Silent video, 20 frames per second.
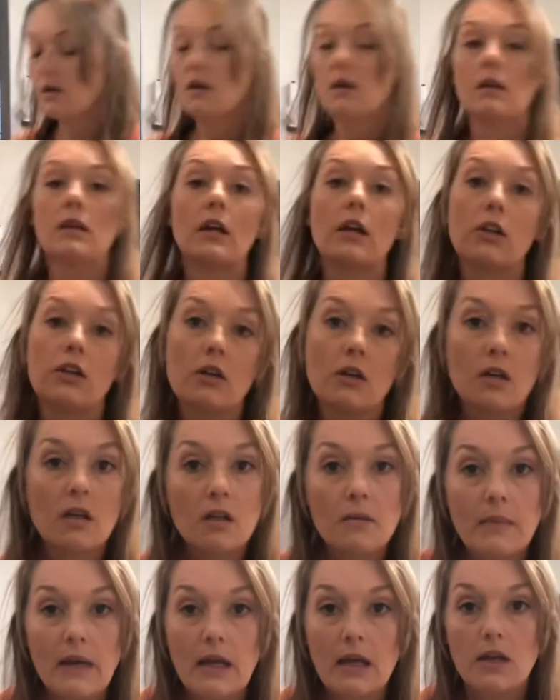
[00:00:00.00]
Now you could
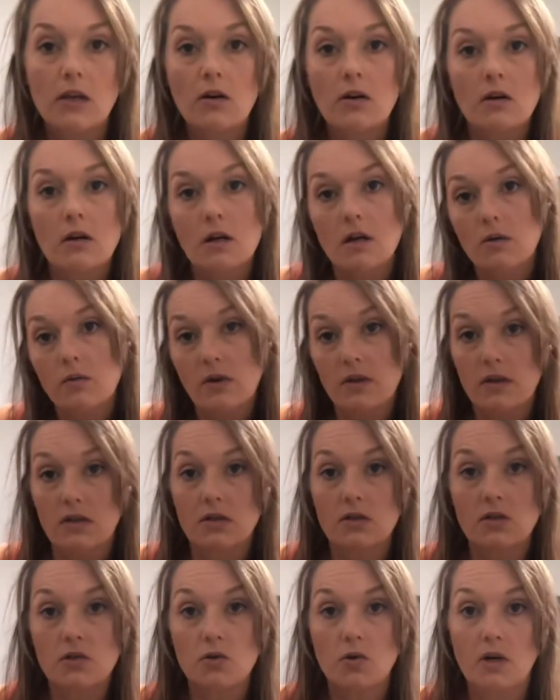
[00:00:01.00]
make yogurt with a
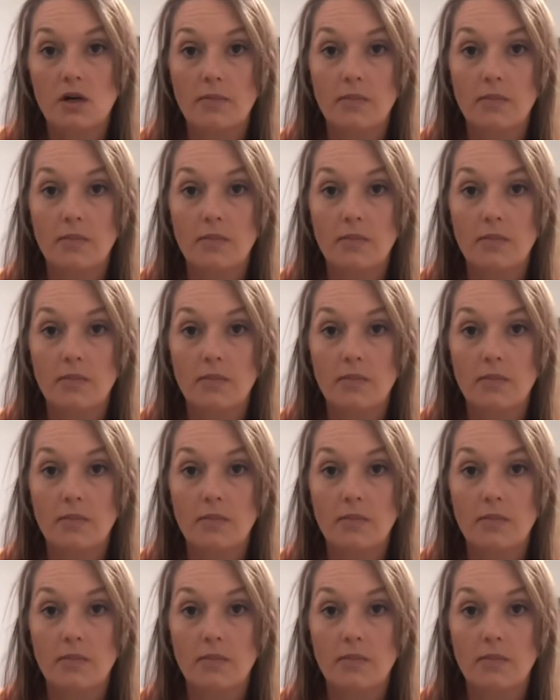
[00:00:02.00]
store